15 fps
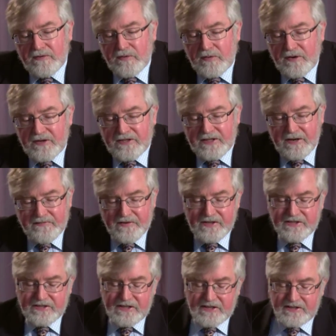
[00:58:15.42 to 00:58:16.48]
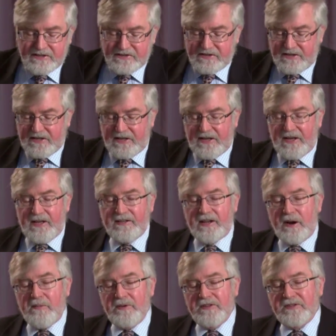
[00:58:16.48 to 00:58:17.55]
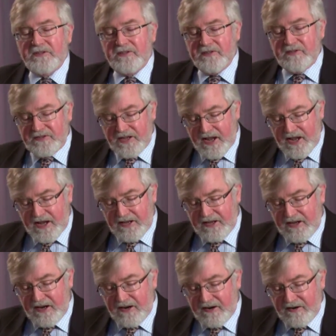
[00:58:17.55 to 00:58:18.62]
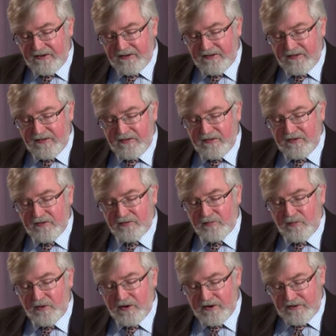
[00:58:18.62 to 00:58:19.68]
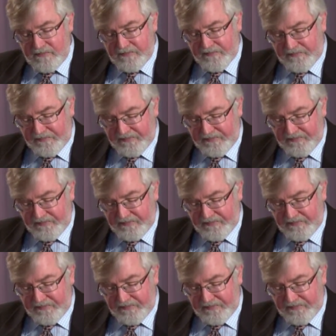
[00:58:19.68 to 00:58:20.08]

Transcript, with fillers: So there are differences, as I was saying here in this word,